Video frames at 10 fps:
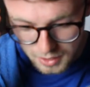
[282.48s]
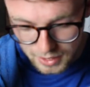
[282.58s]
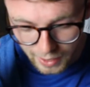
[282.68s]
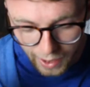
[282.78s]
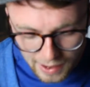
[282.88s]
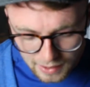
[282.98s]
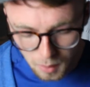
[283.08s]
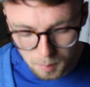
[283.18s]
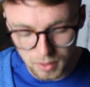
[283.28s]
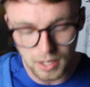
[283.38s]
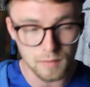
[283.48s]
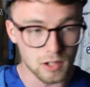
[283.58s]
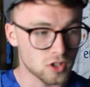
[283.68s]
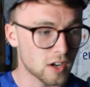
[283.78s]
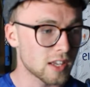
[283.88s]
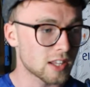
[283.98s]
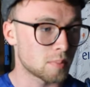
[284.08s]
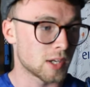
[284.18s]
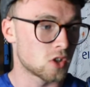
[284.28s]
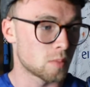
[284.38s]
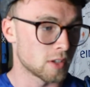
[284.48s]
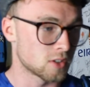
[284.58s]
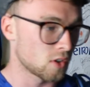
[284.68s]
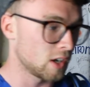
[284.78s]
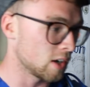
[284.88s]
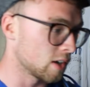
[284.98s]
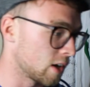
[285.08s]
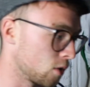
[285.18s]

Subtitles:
cannot believe, I'll try and get the picture up on screen here now,